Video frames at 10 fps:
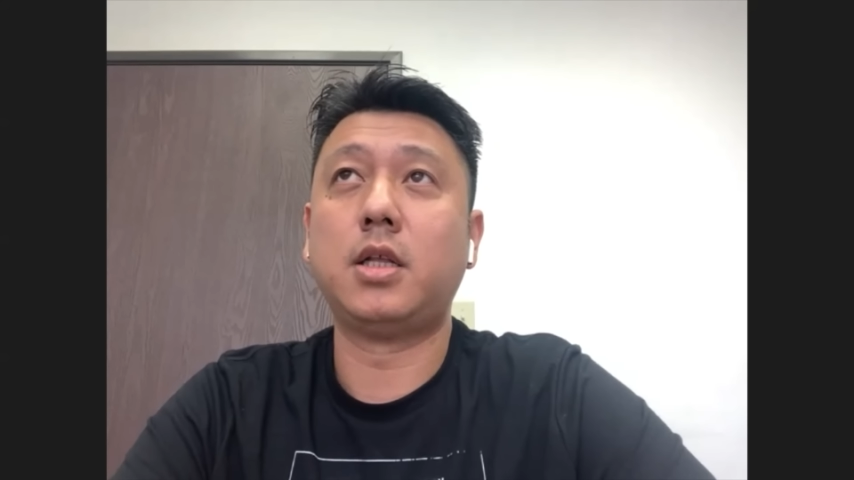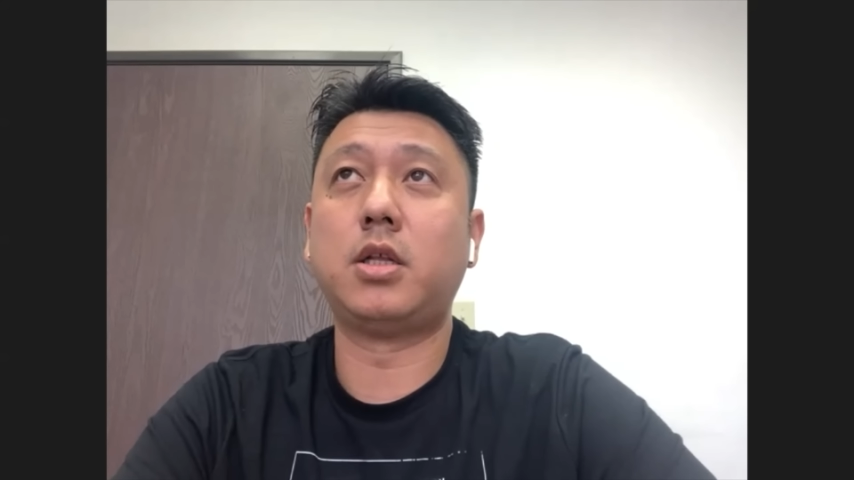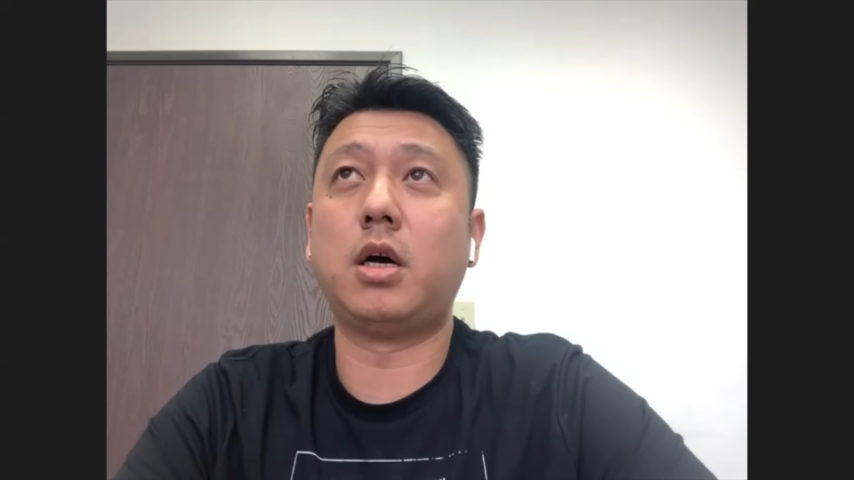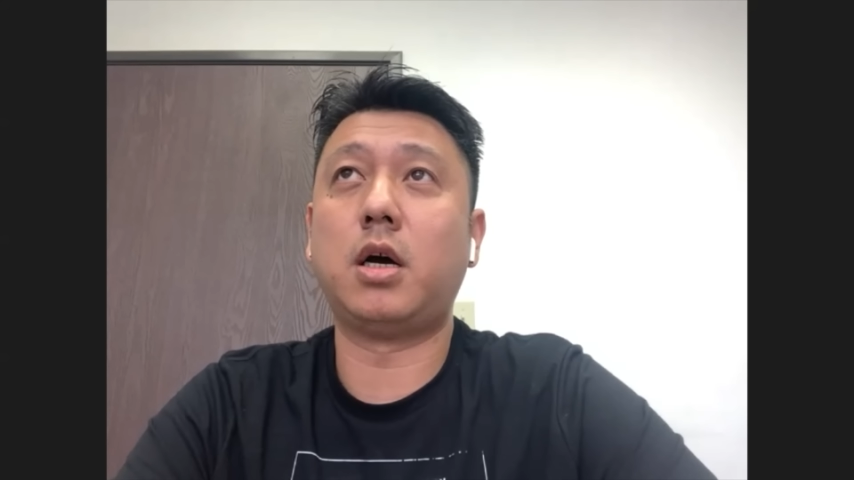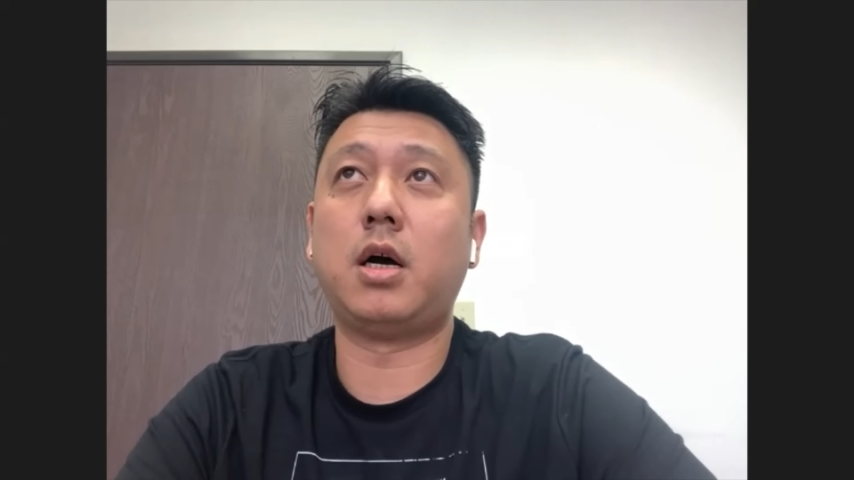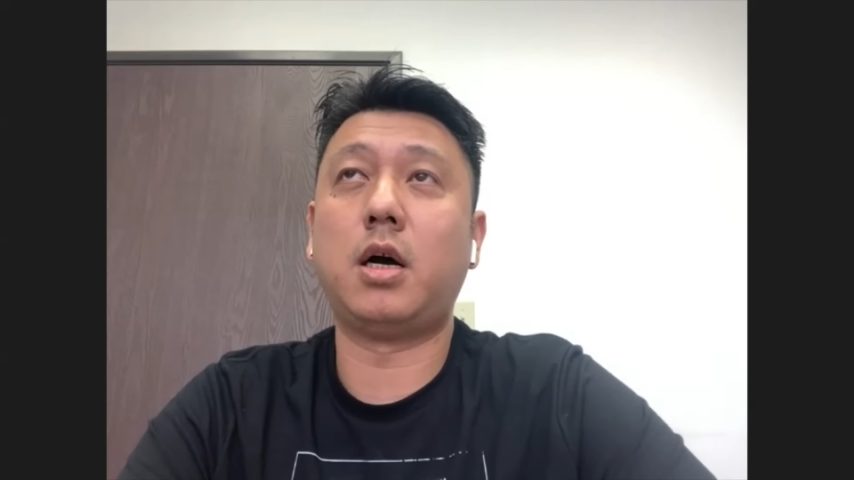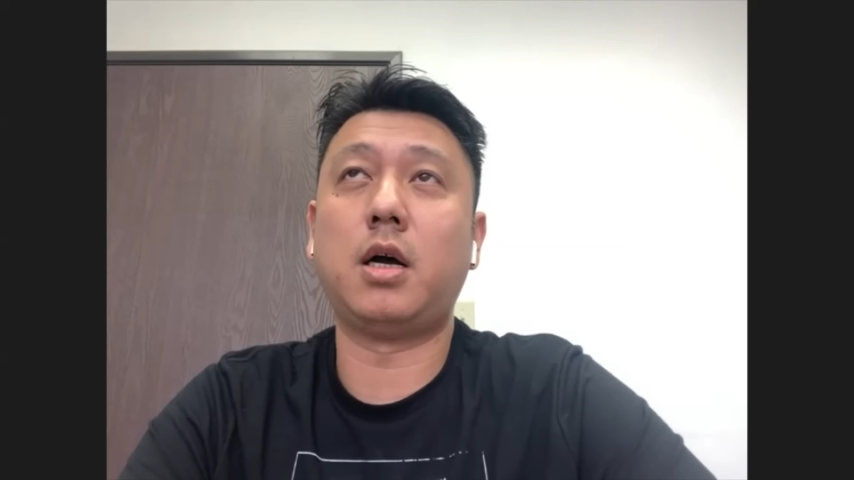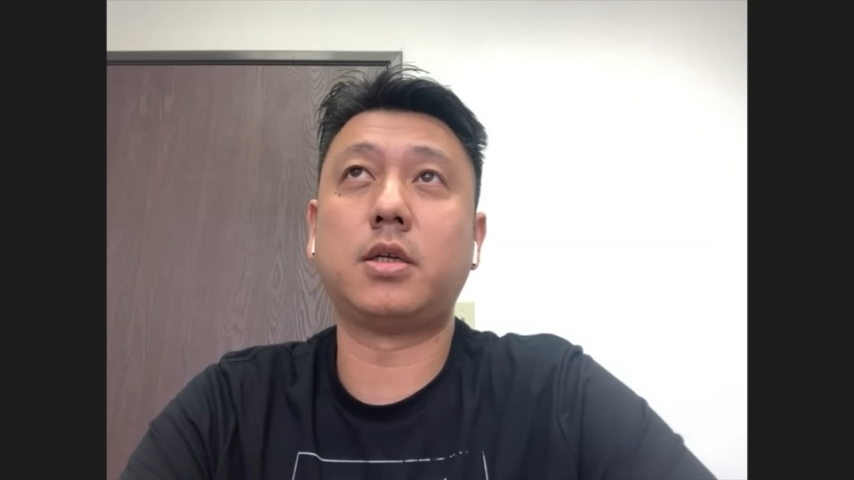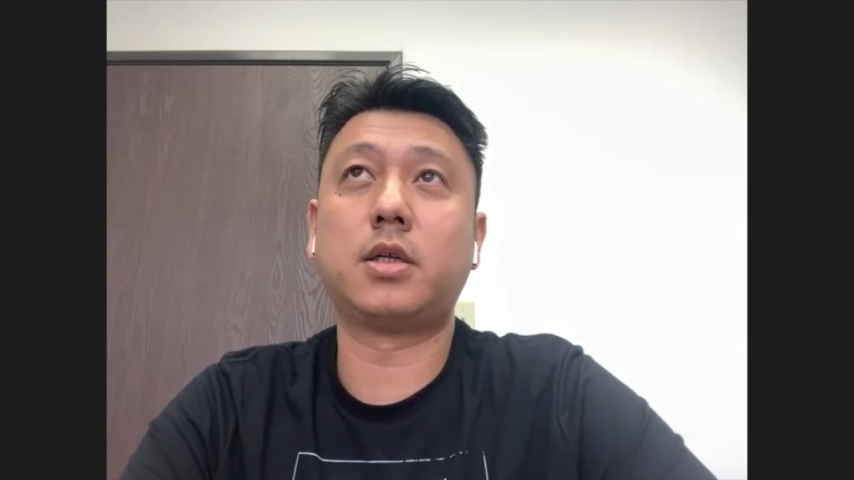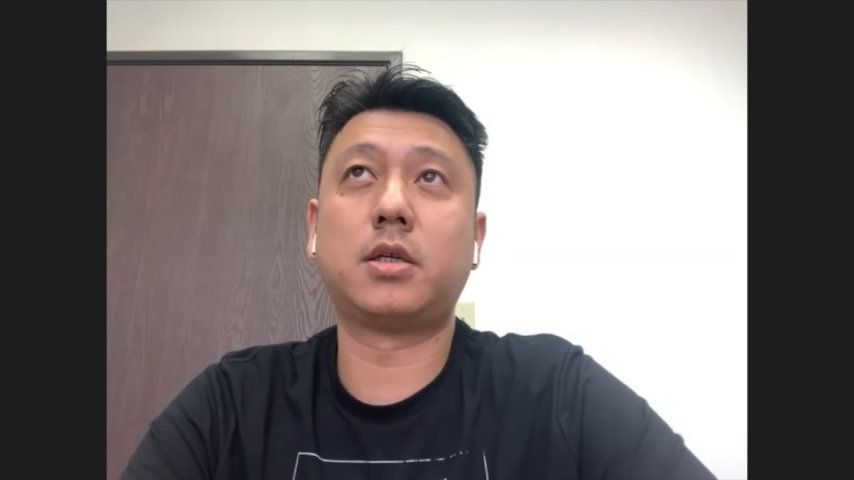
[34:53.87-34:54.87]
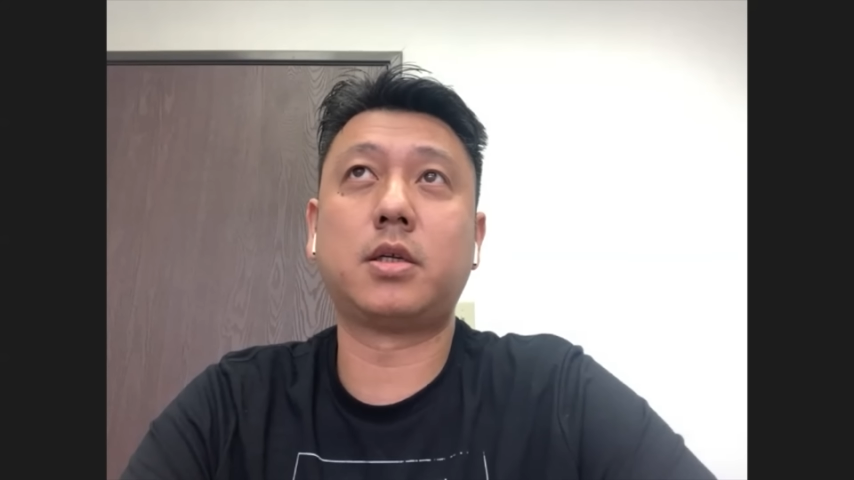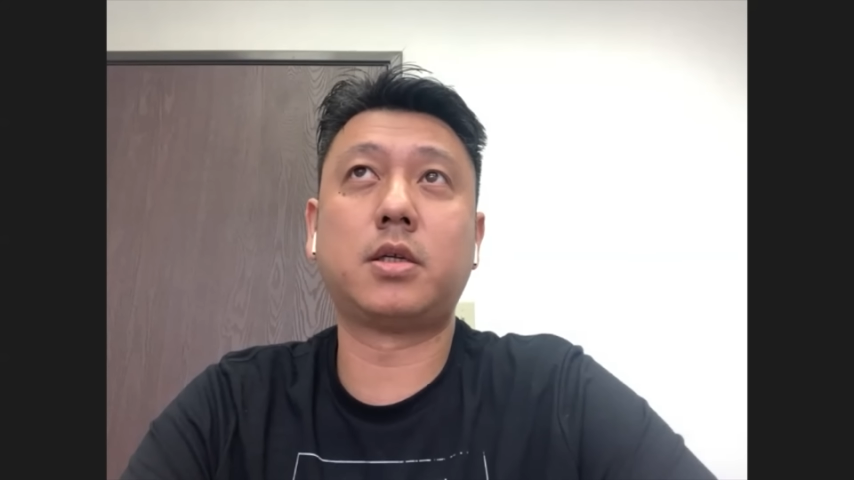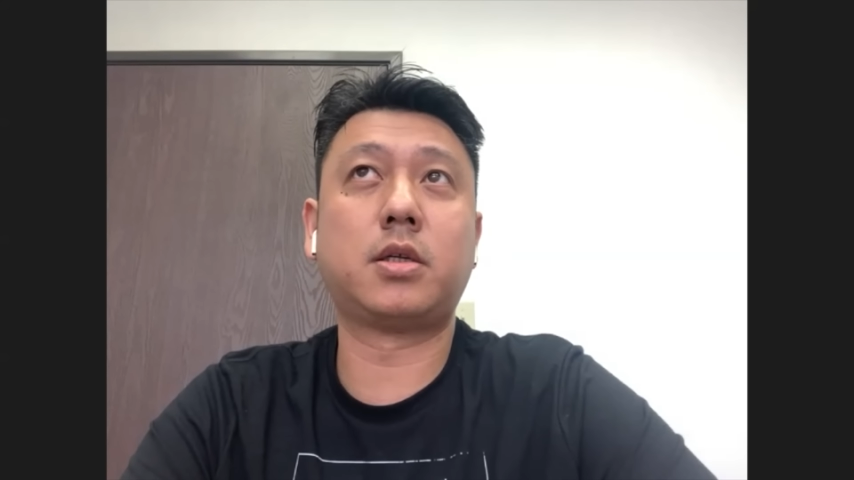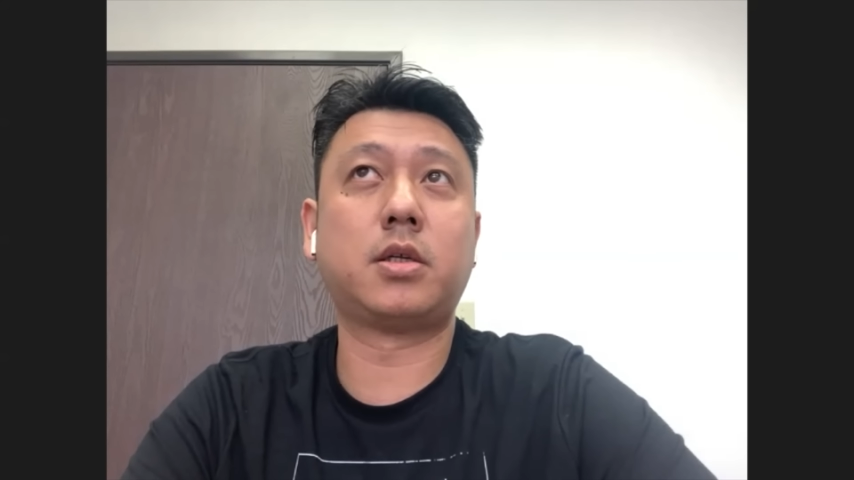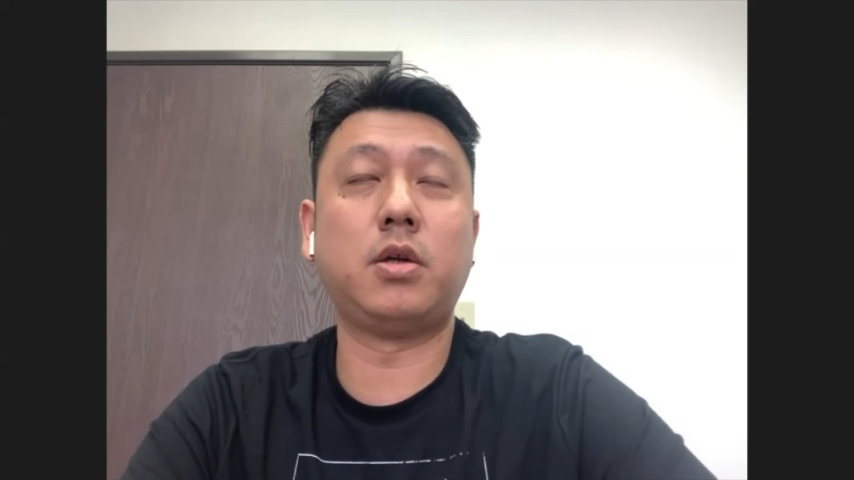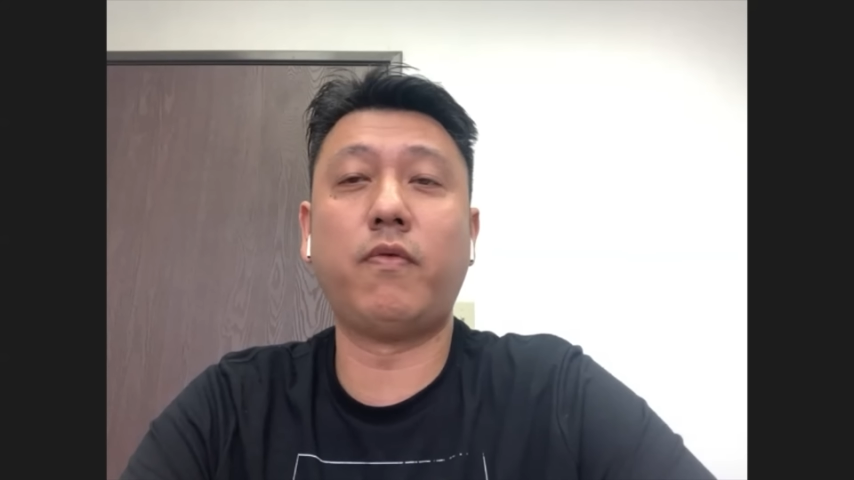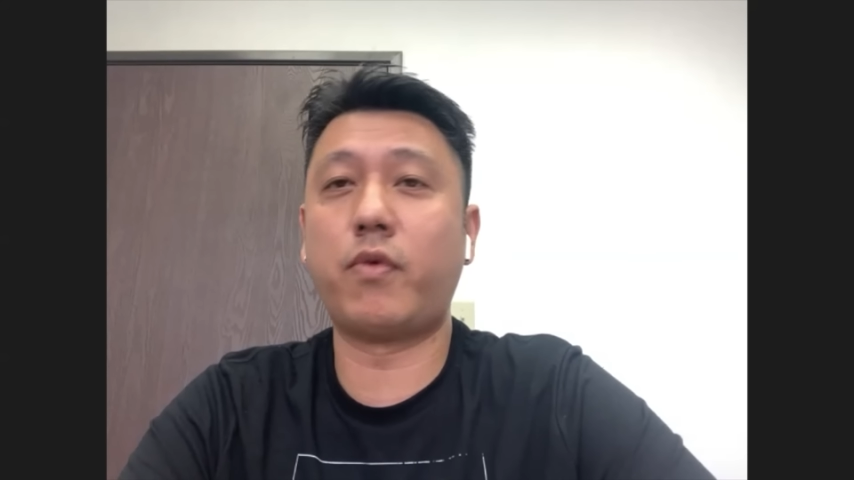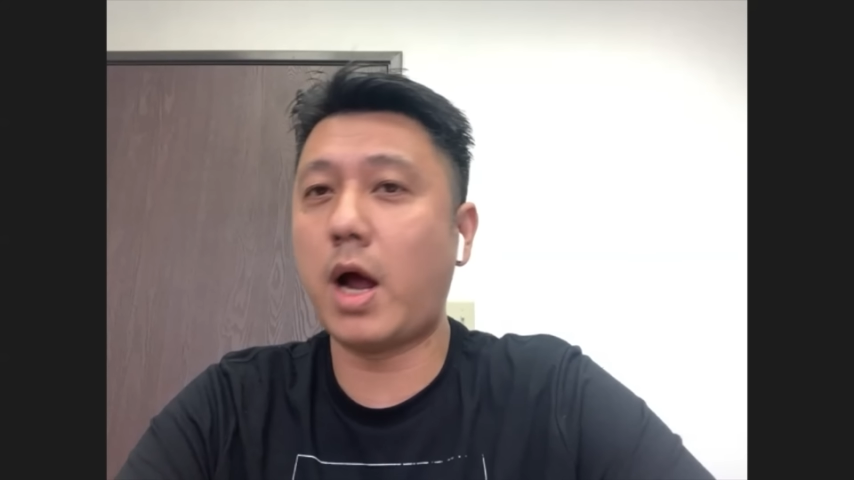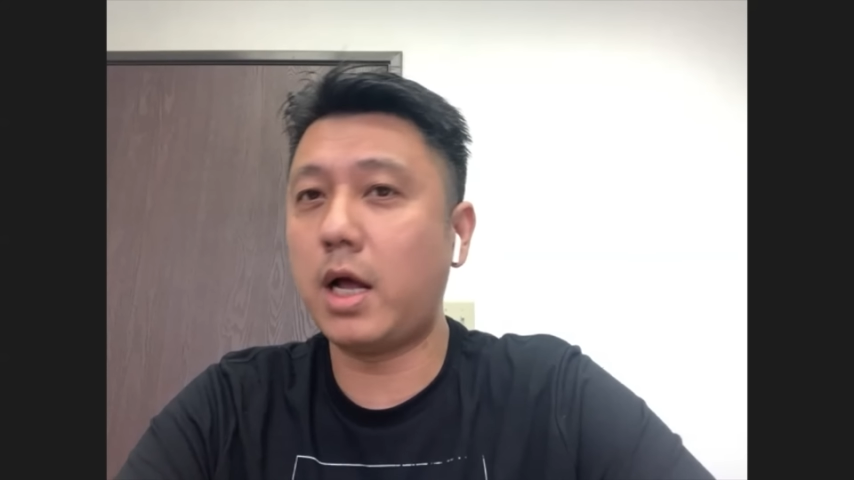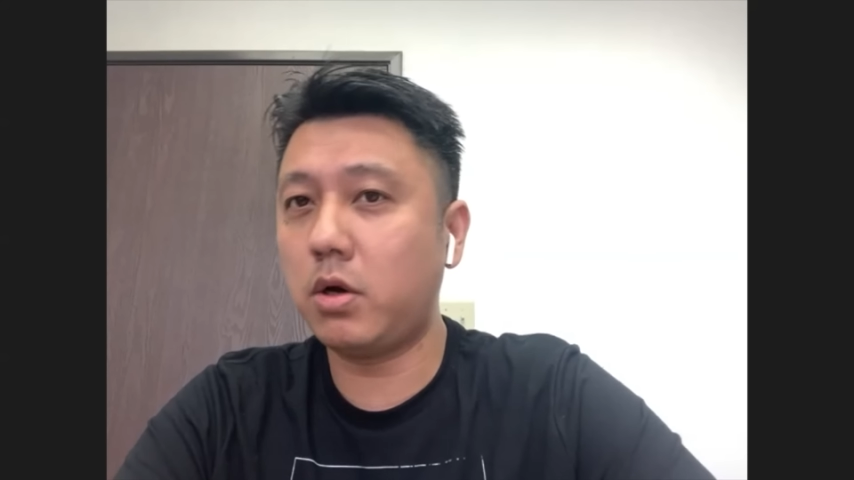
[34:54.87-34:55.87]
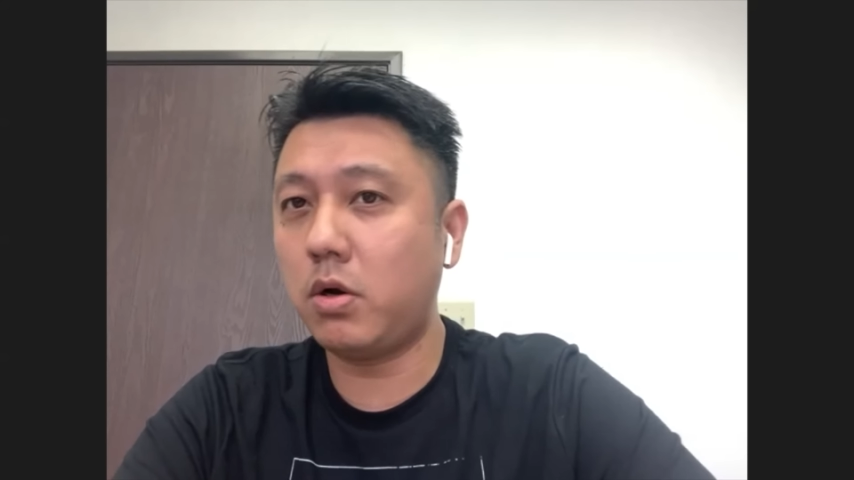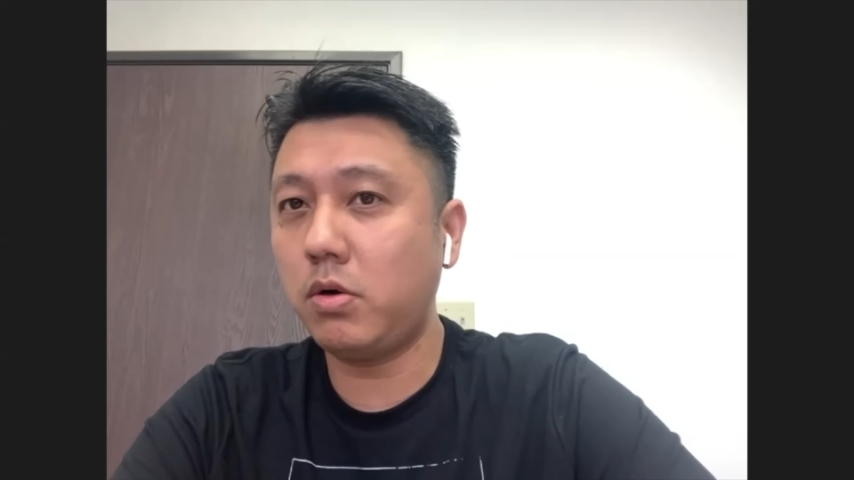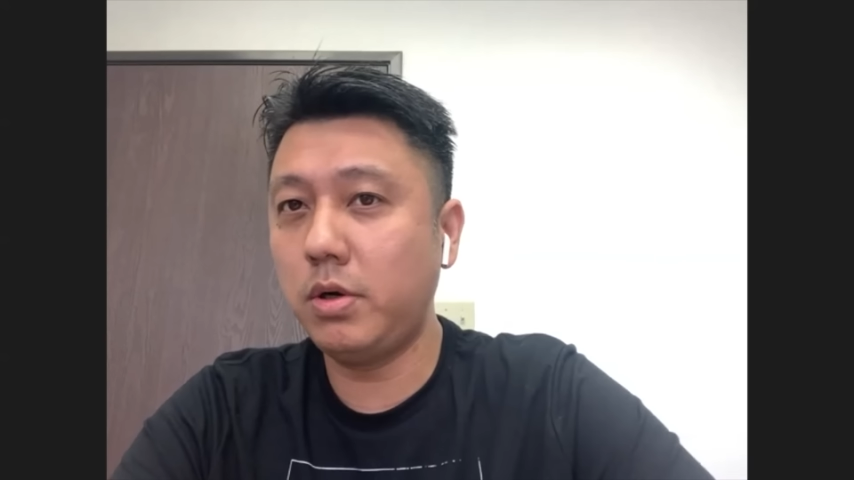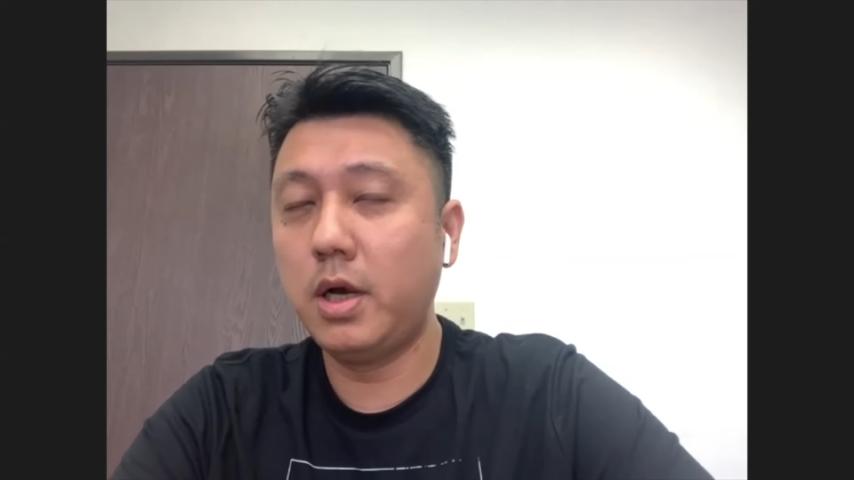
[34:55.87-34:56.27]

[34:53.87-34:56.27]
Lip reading: the Silverado,